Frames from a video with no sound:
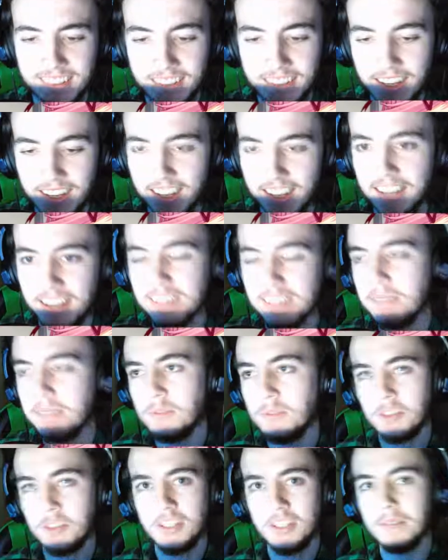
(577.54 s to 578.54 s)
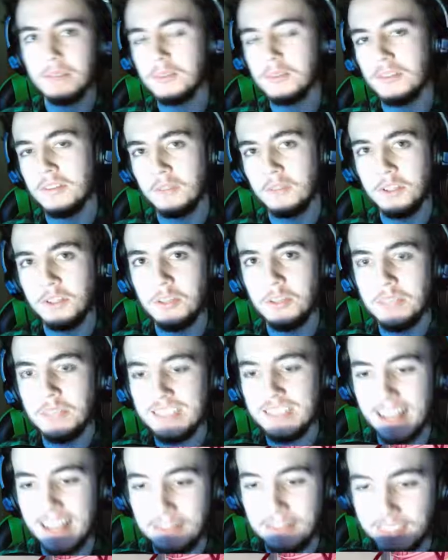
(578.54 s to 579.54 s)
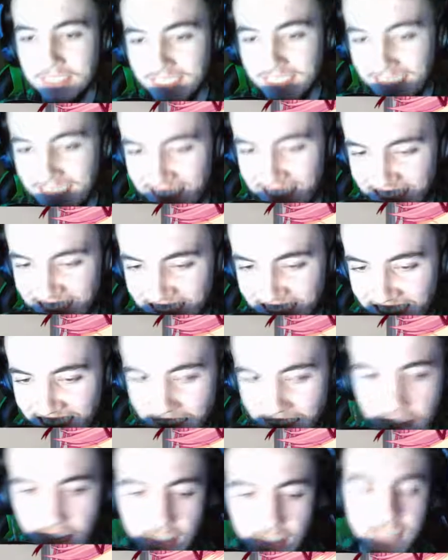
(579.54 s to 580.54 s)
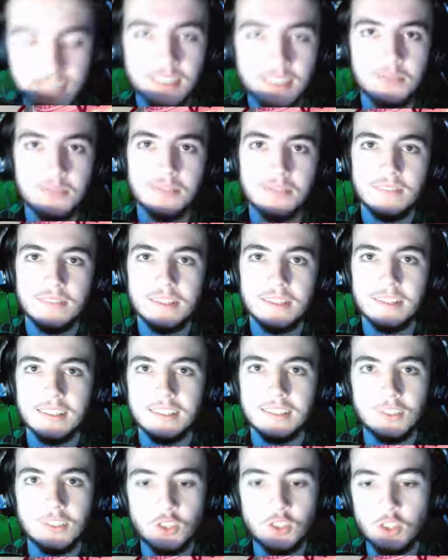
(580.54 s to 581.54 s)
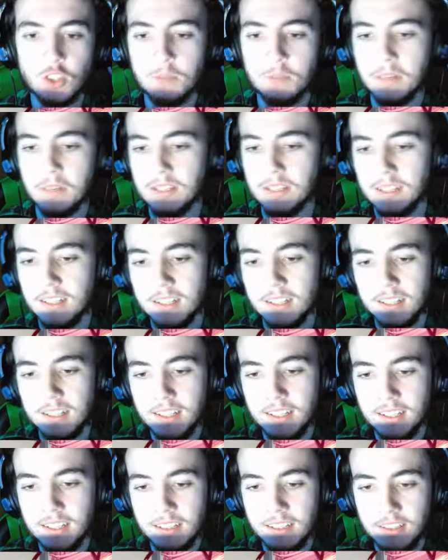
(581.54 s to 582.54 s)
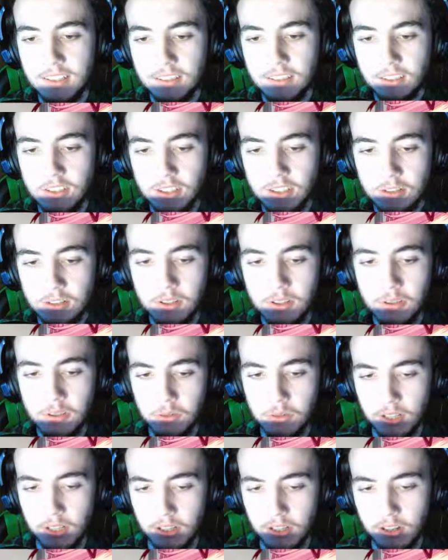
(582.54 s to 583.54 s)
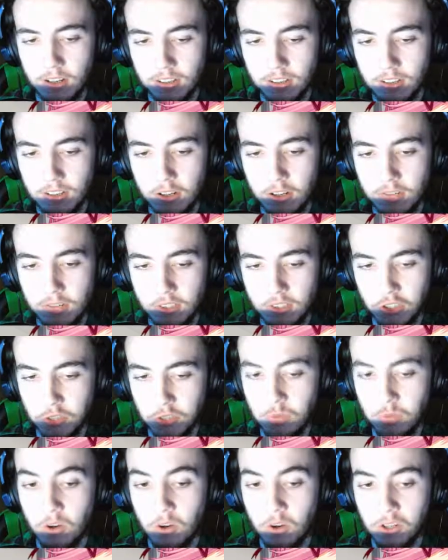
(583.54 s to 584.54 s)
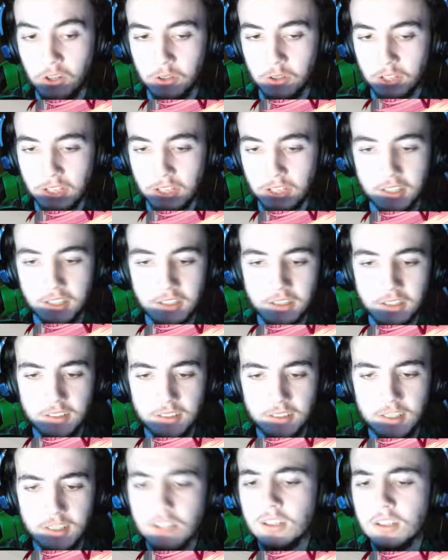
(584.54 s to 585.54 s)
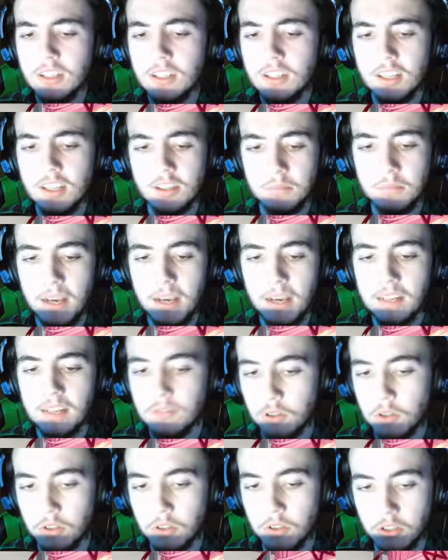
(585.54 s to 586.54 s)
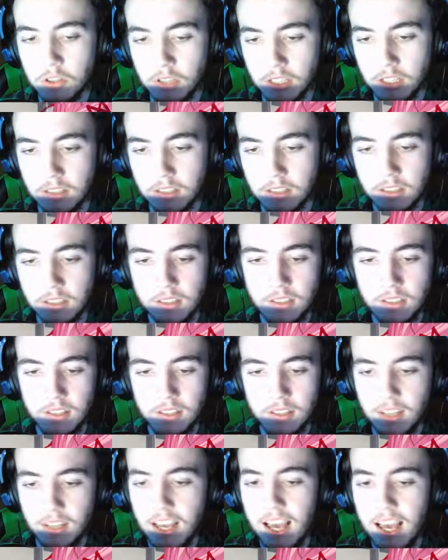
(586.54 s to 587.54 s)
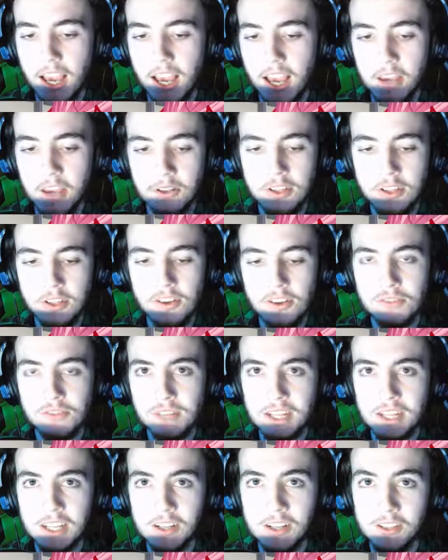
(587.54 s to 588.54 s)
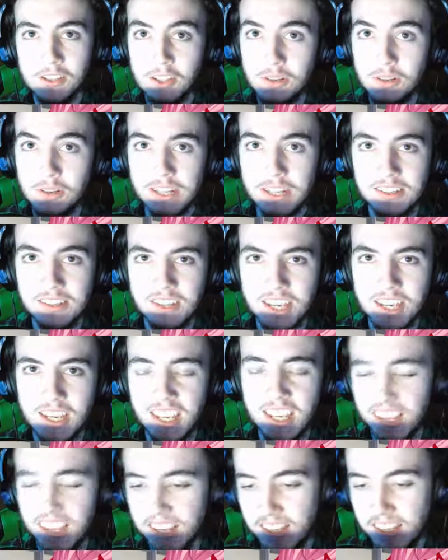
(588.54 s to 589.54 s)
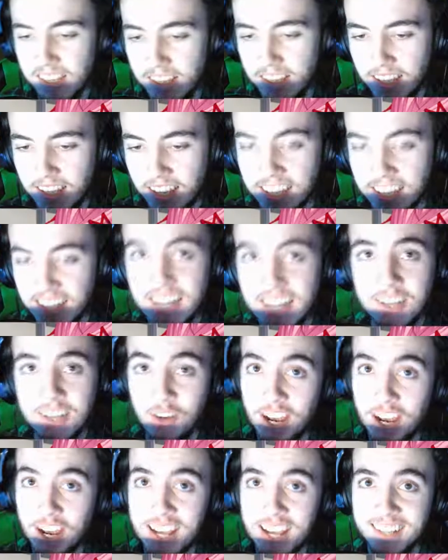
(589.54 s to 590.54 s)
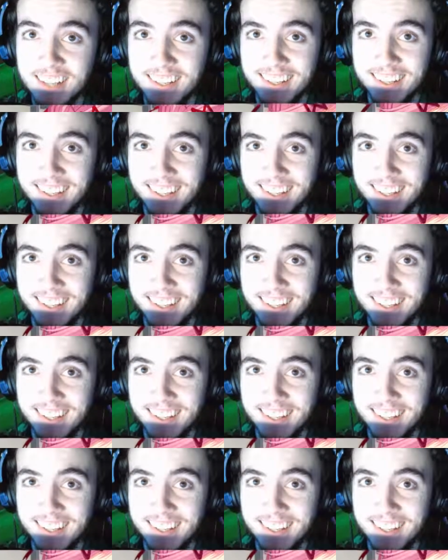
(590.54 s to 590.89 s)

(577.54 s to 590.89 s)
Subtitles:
I'm gonna avoid doing these laughs because sounds fucking stupid. You're going through a lot over just one cookie. Natsuki takes a bite of her own cookie. Ah, yours looks really good too, Natsuki. Can I try it?